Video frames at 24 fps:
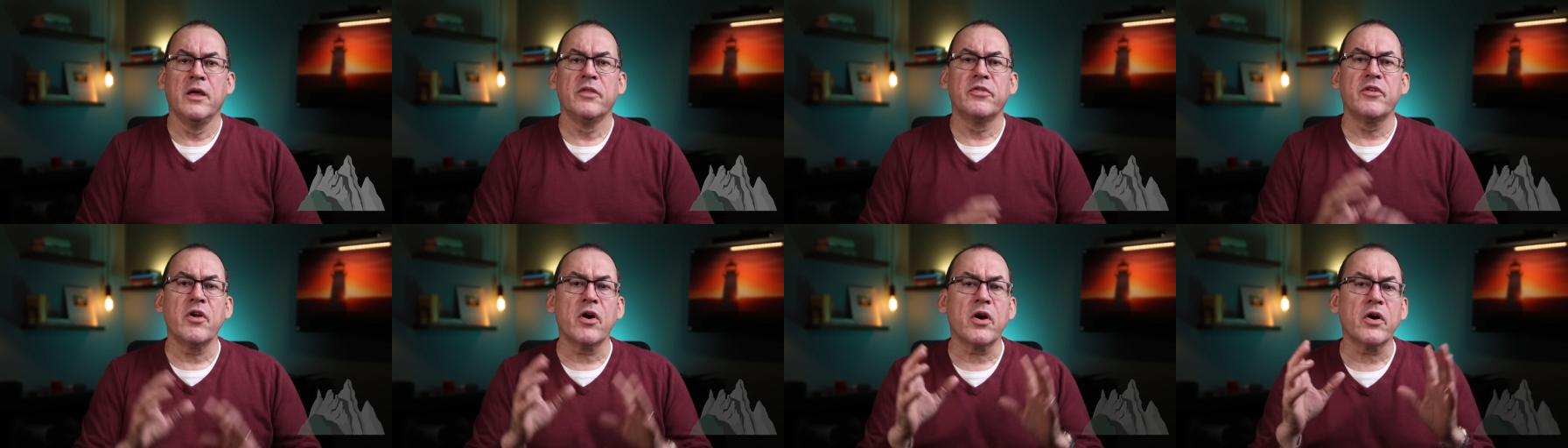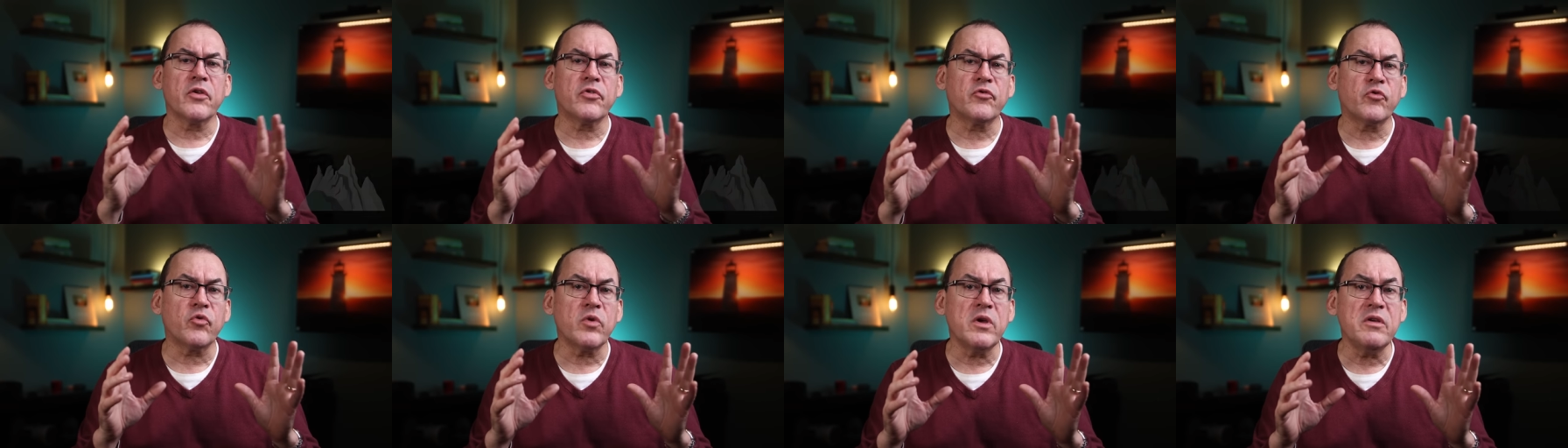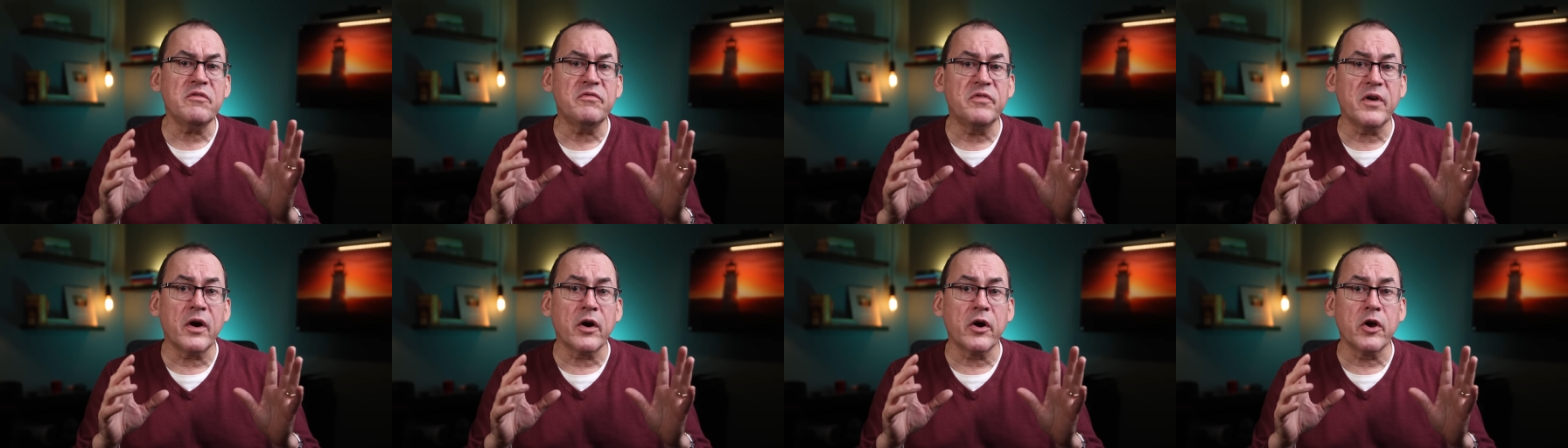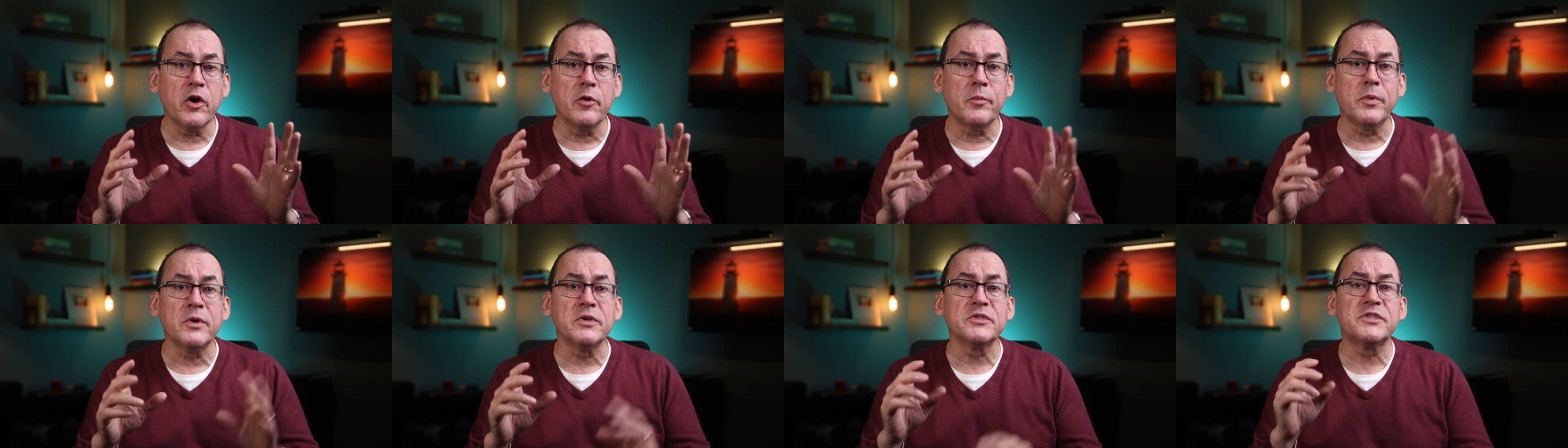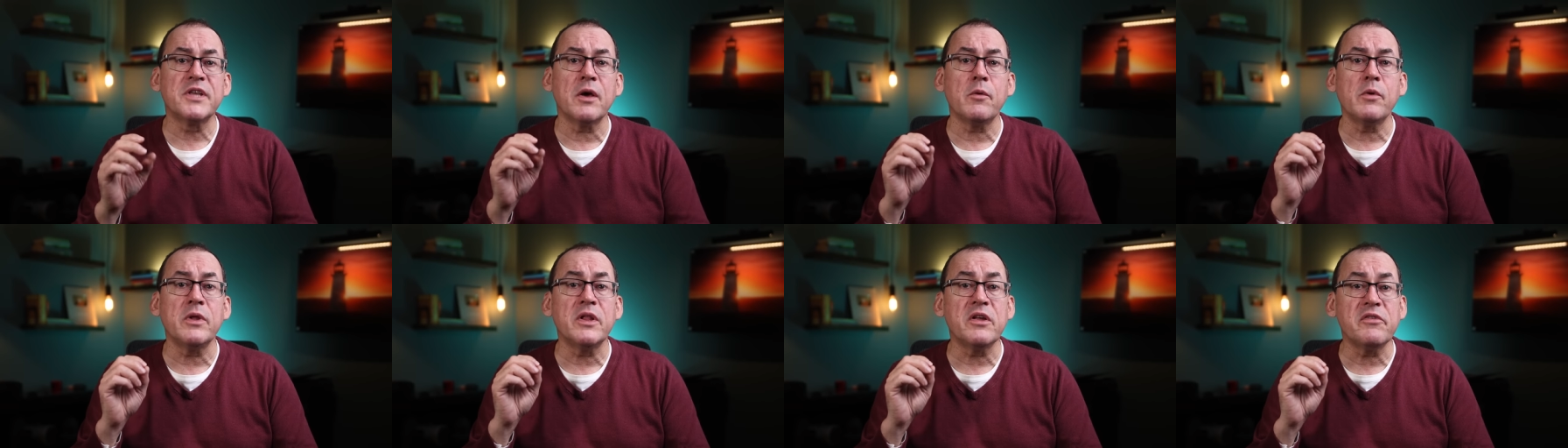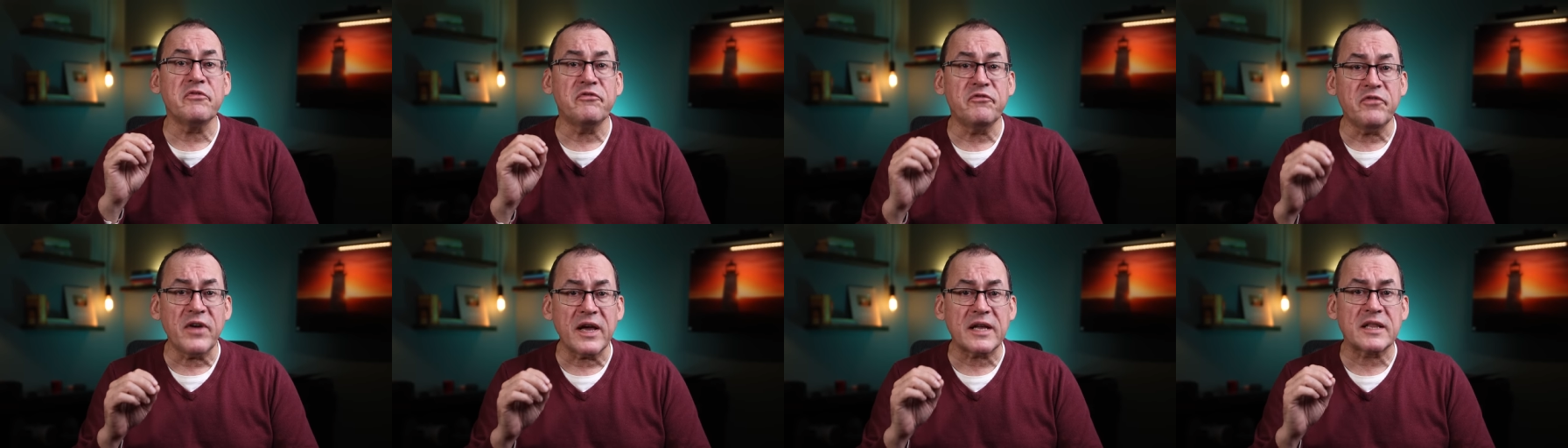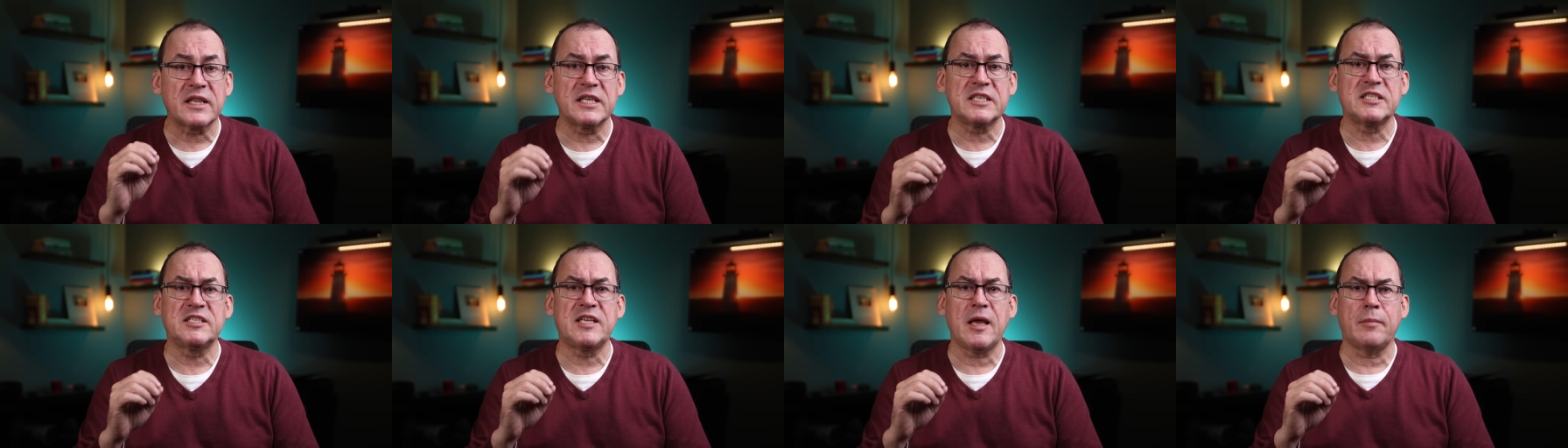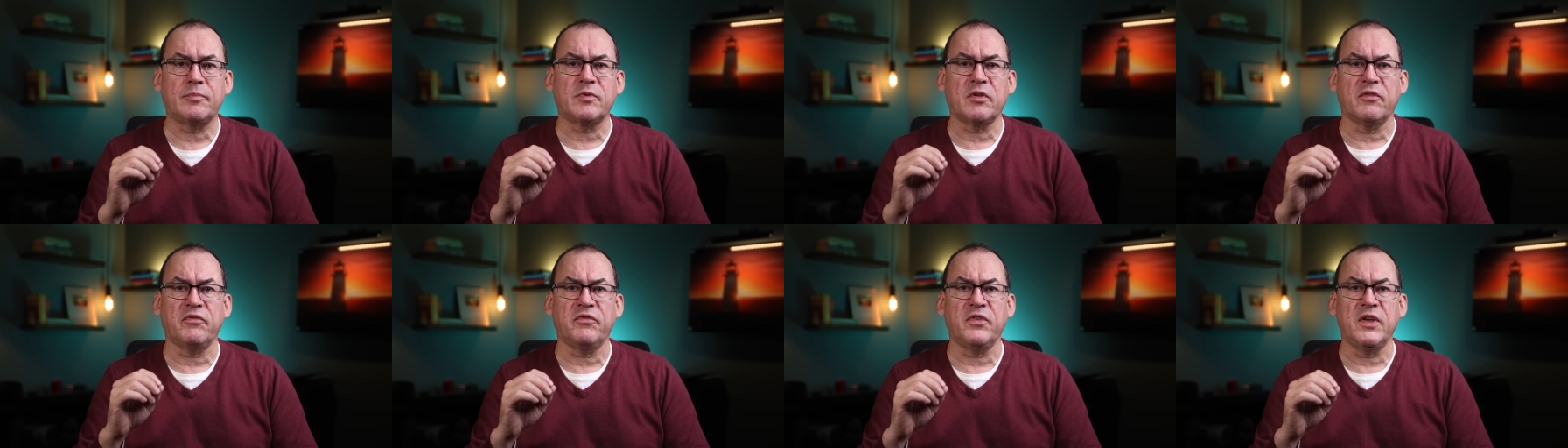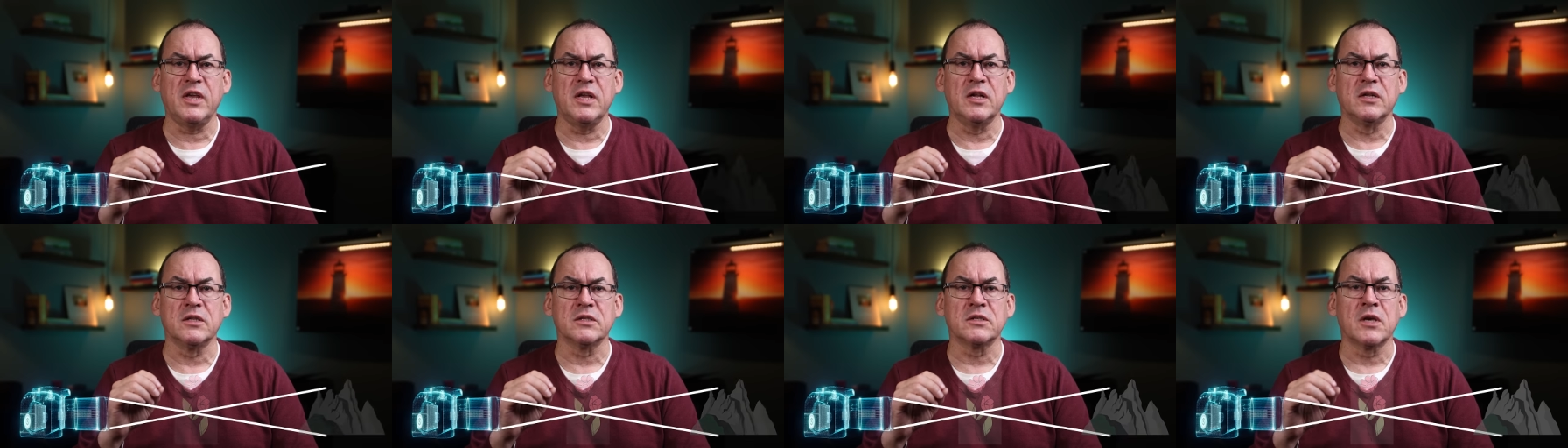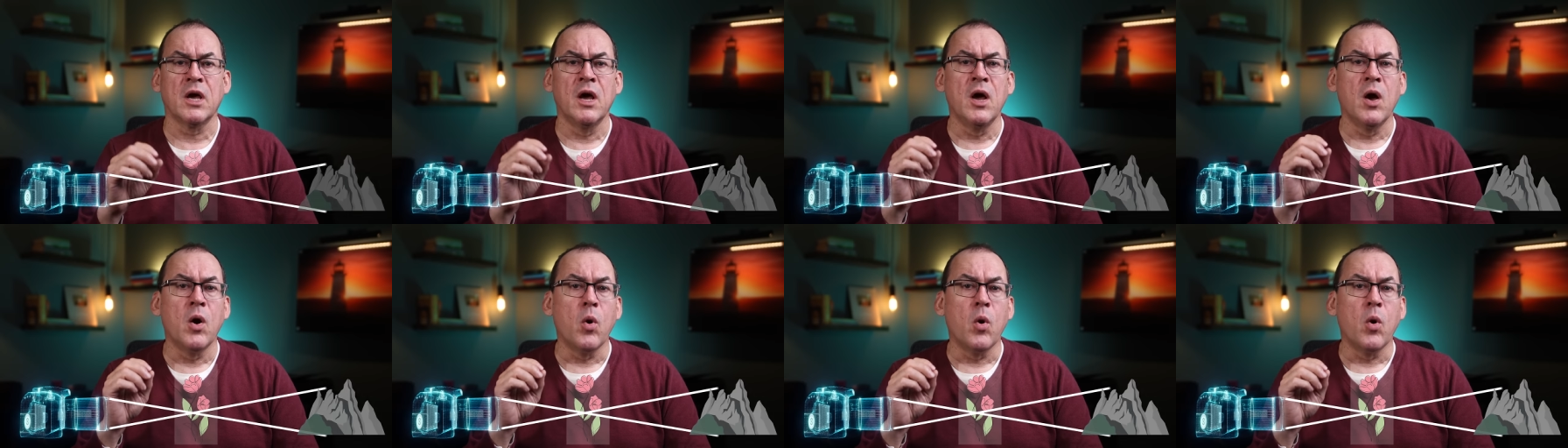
There are three variables that will affect this depth of field.